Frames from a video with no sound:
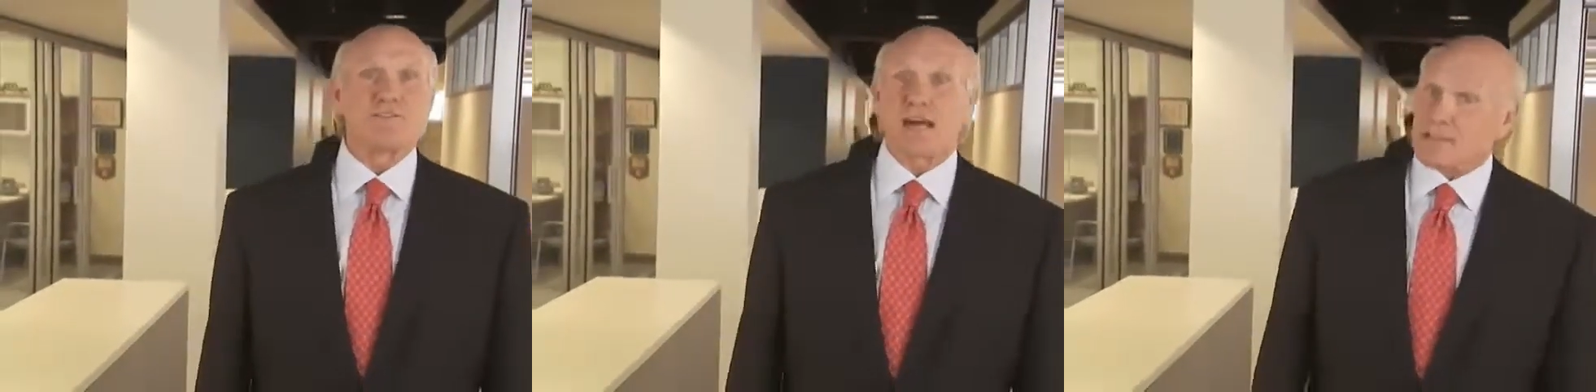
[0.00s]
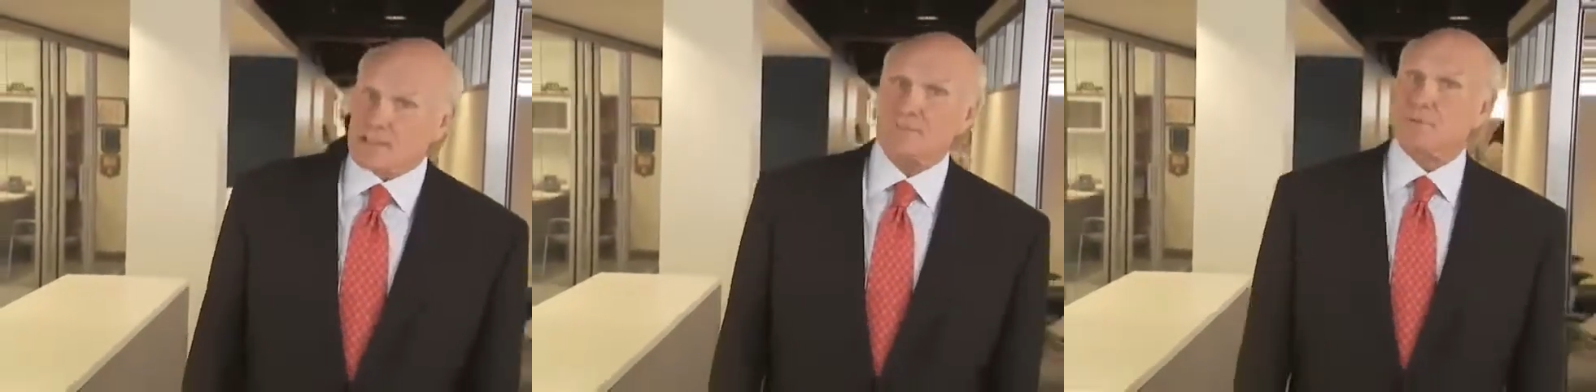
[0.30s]
new
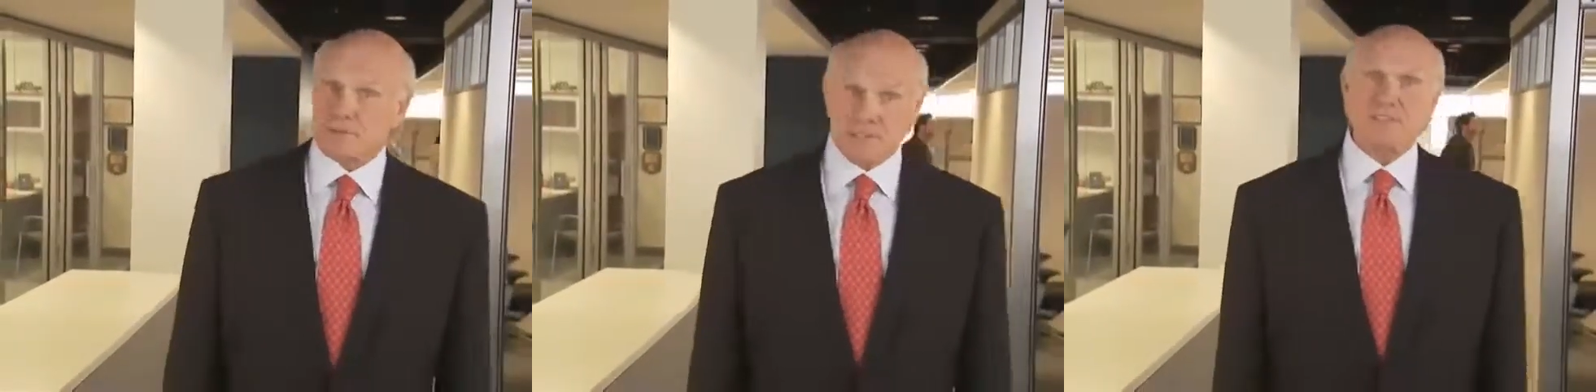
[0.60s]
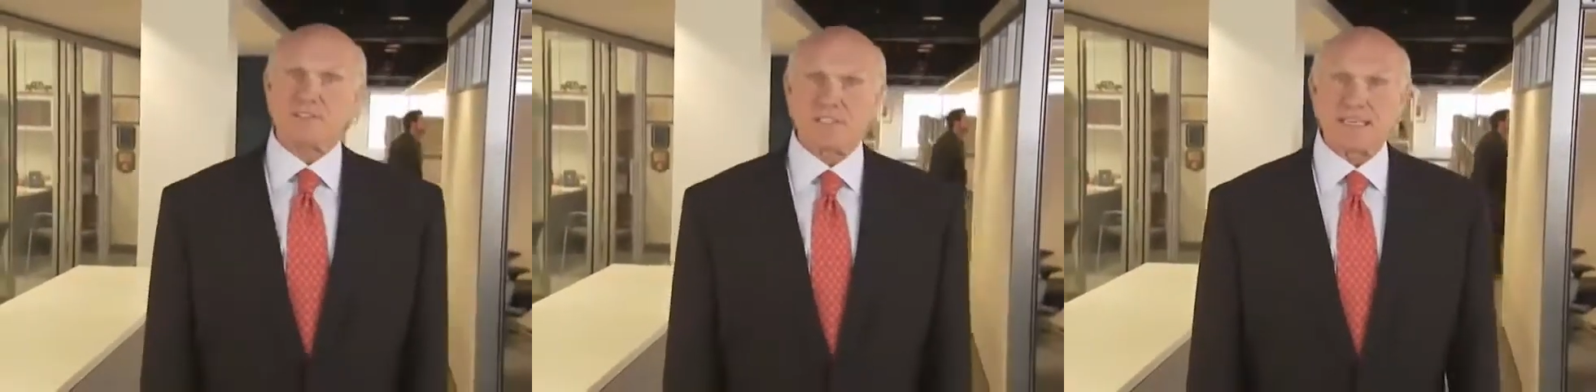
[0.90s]
that could
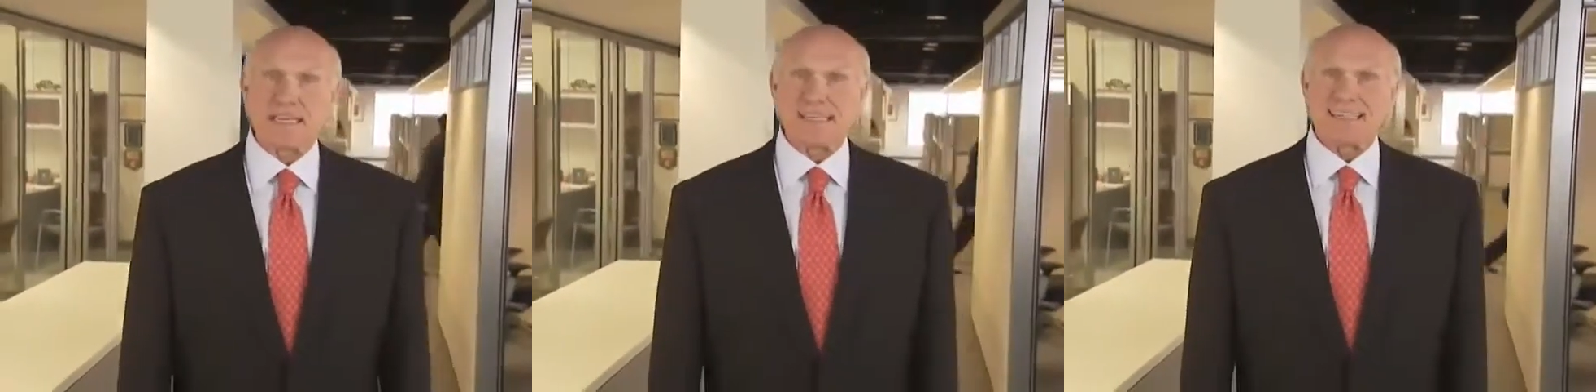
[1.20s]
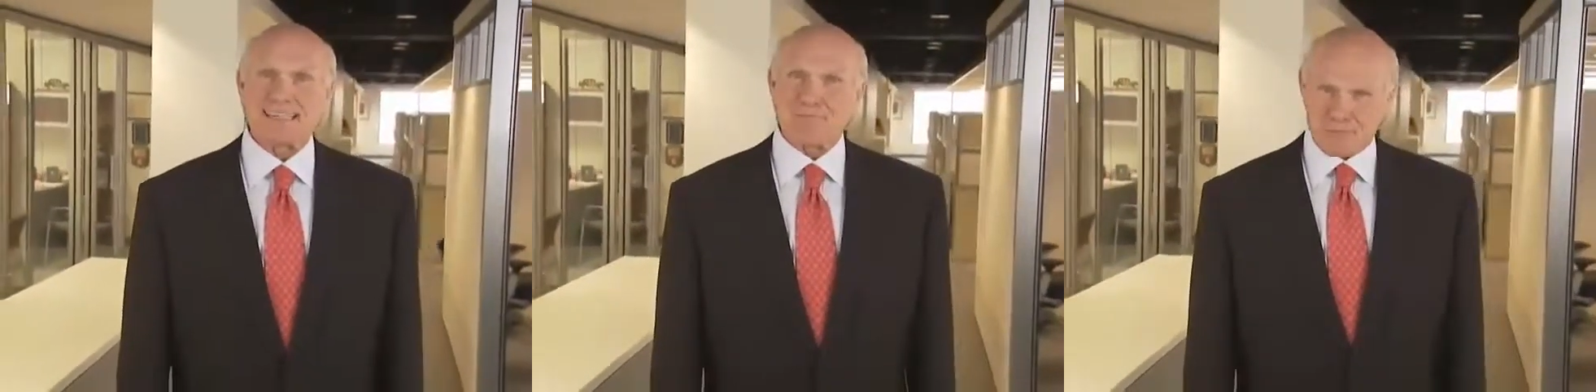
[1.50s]
potentially
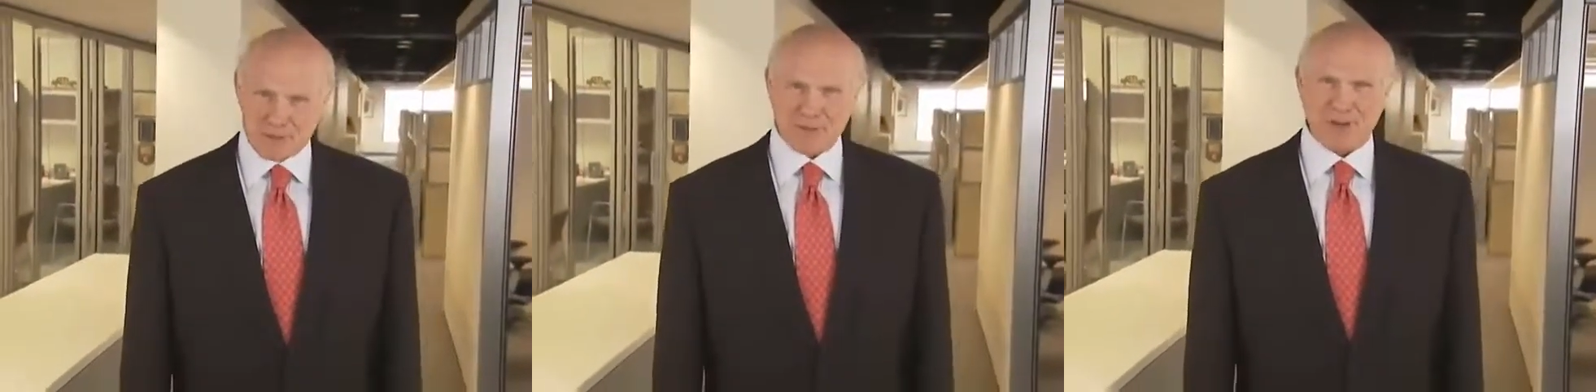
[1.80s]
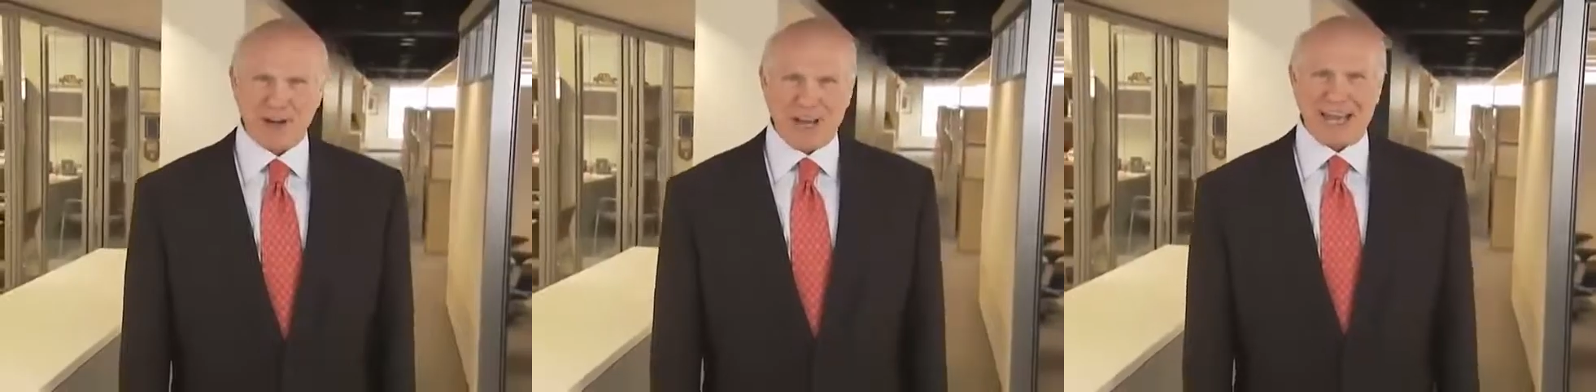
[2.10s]

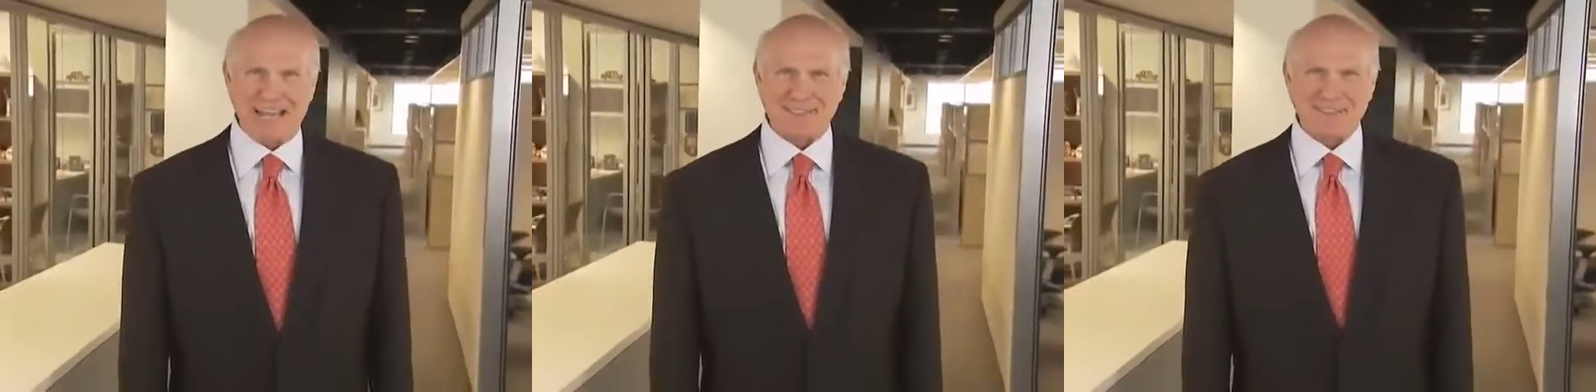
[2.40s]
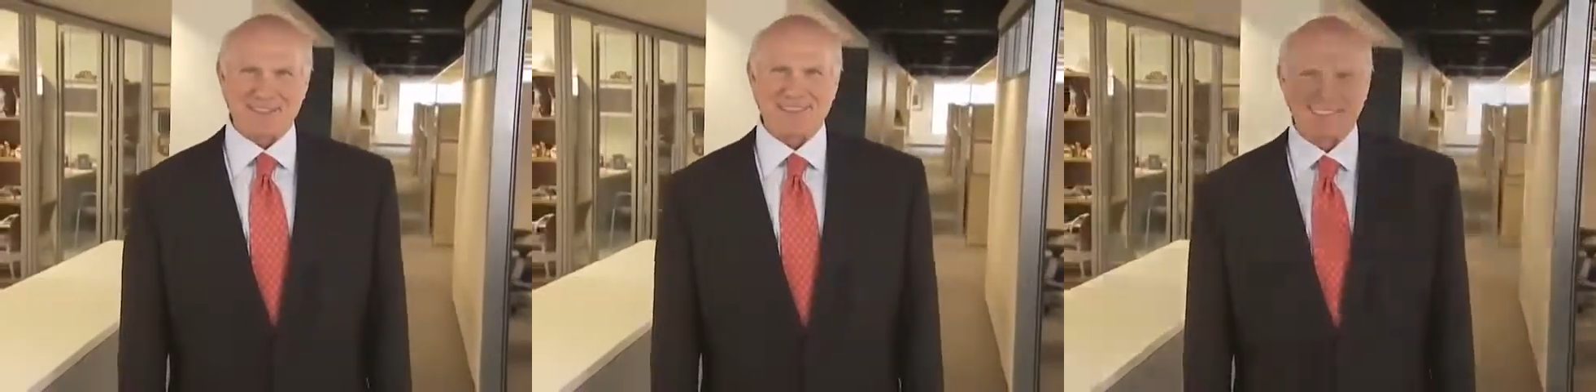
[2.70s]
improve our lives.